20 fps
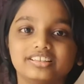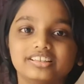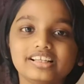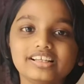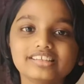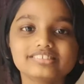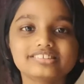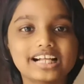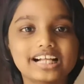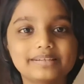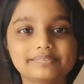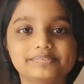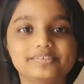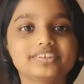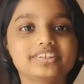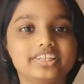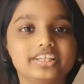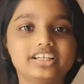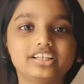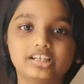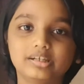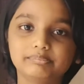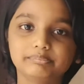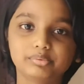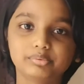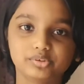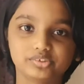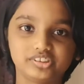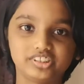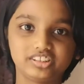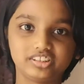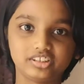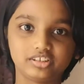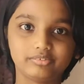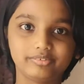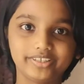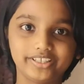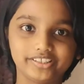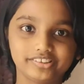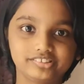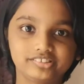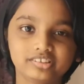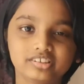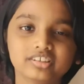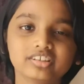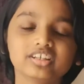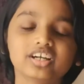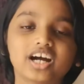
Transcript: This helps in decomposing the waste.